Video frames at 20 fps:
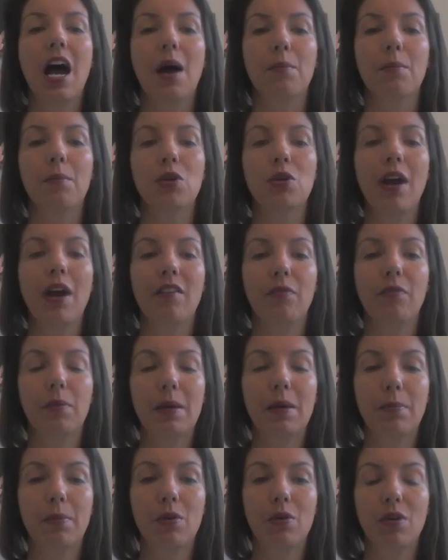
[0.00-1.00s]
You have
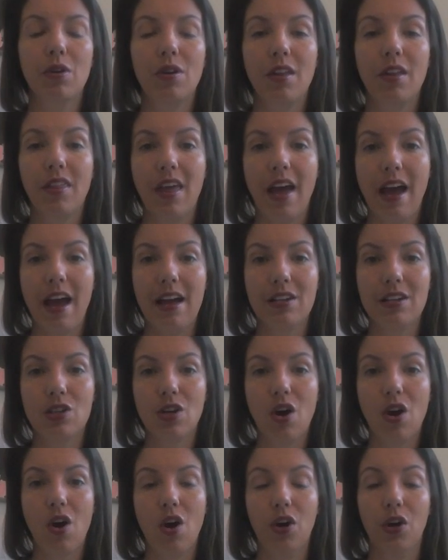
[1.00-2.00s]
people that
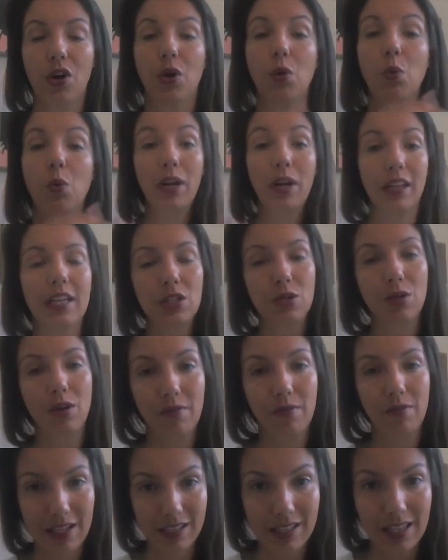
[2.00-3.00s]
are willing to
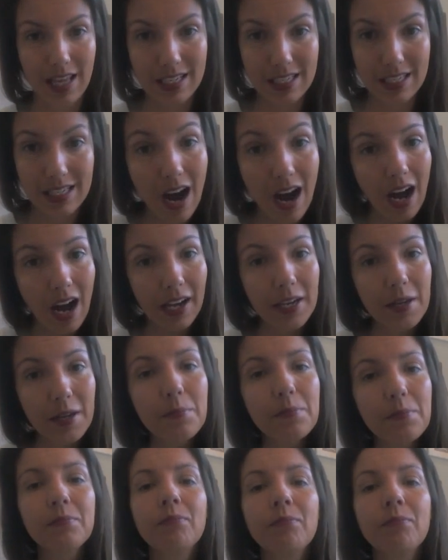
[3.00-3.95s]
invest that time,